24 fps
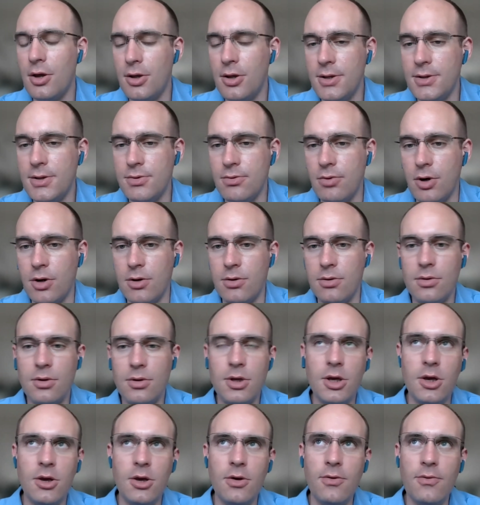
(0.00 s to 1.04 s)
an easy one.
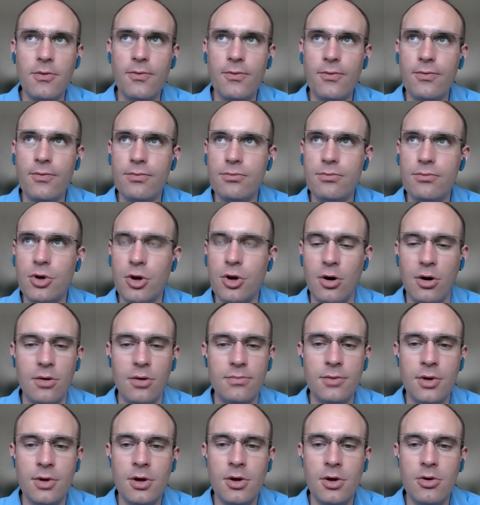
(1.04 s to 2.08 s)
If
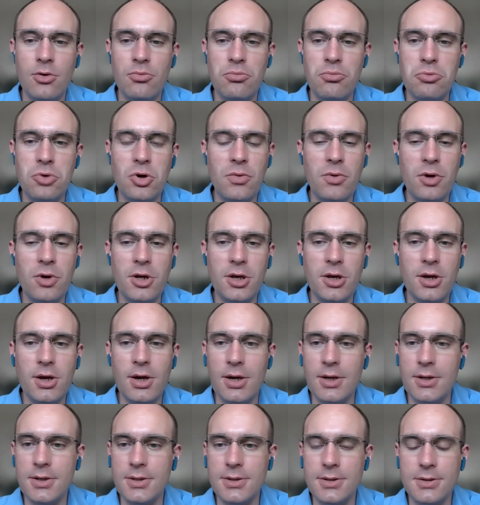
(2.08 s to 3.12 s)
nobody
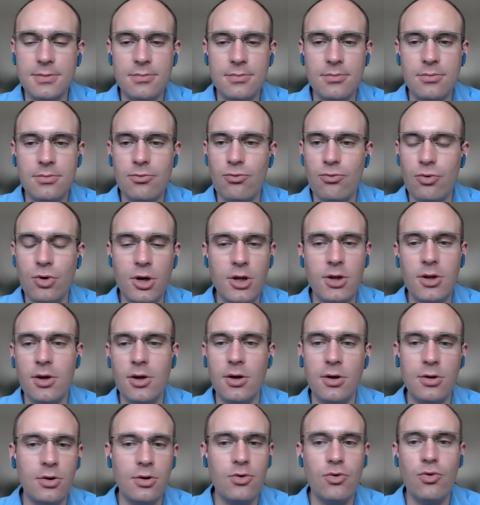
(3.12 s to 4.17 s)
has really
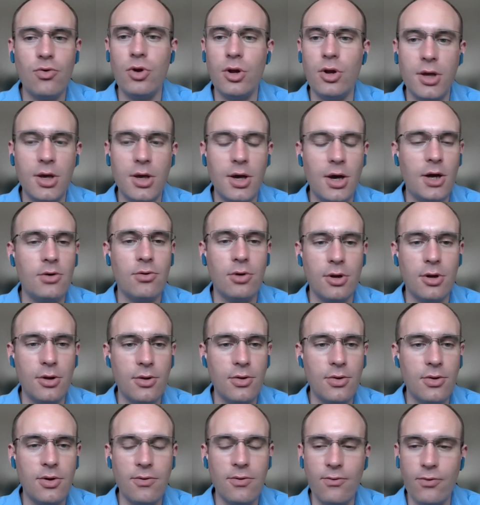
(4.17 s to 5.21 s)
done credit card or
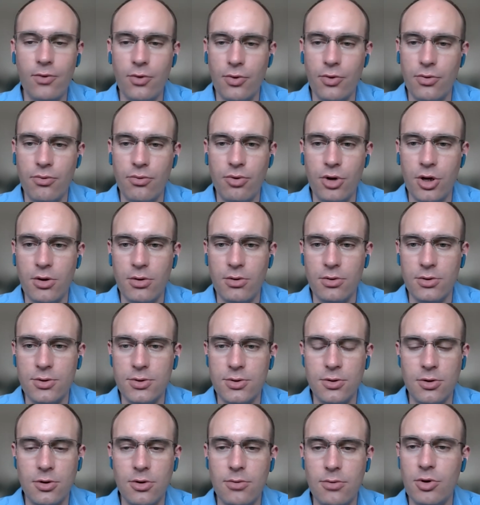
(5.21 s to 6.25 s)
anything for 3
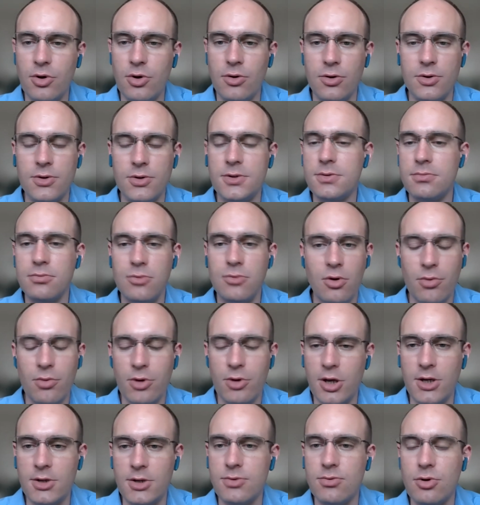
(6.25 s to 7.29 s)
years, because
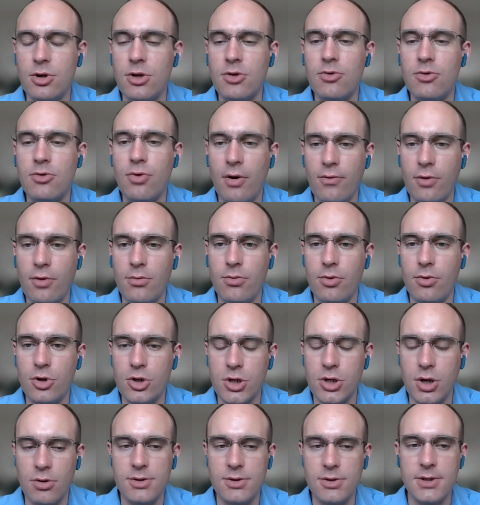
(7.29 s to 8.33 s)
nobody has really traveled
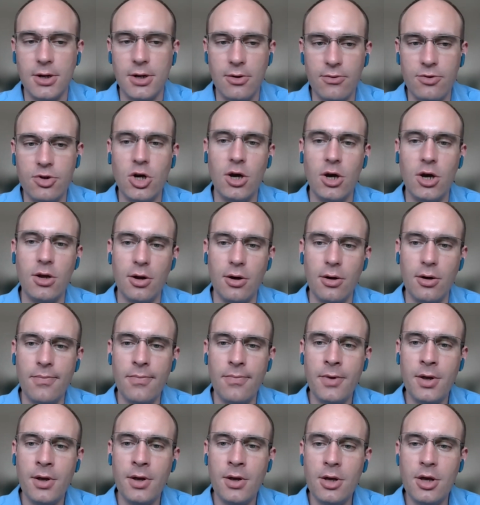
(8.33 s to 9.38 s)
much outside of China.
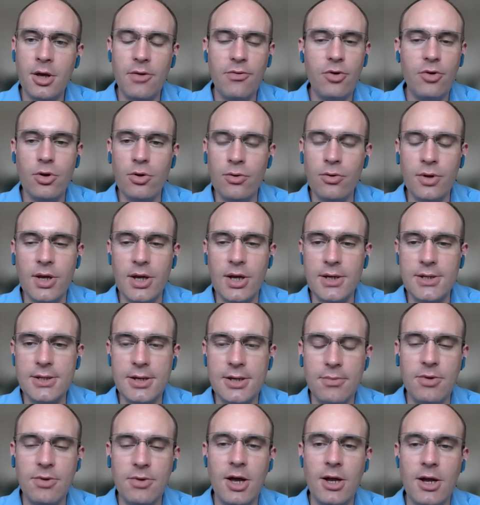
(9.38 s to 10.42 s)
If you don't
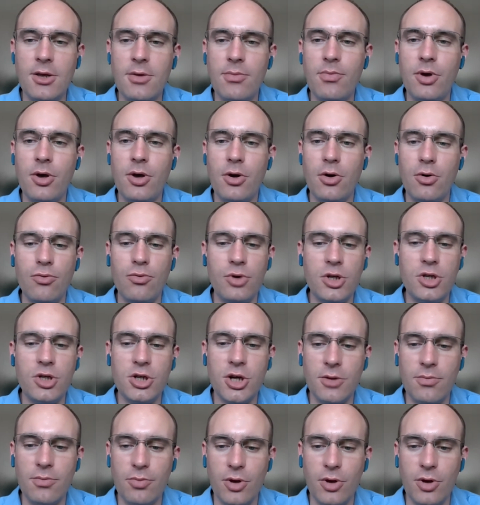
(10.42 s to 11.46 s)
accept Alipay or
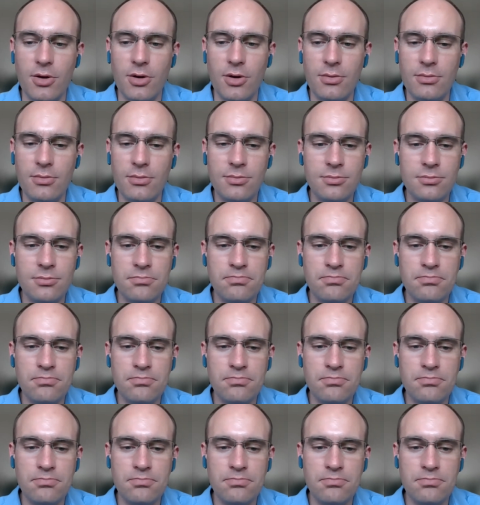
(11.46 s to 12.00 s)
WeChat Pay,